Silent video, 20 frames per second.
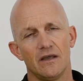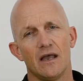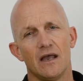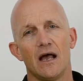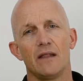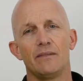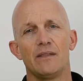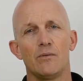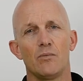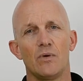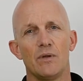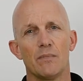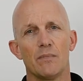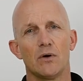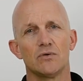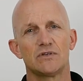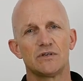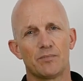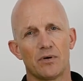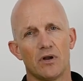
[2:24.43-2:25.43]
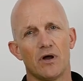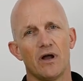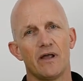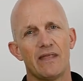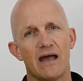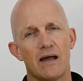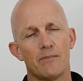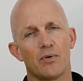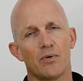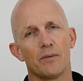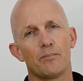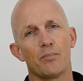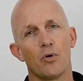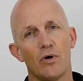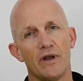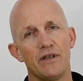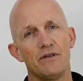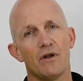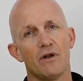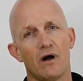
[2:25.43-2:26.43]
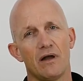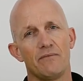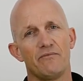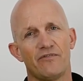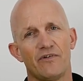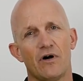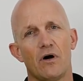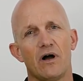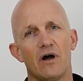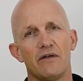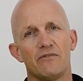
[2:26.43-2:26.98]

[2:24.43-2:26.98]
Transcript: and then we multiply that by 0.95.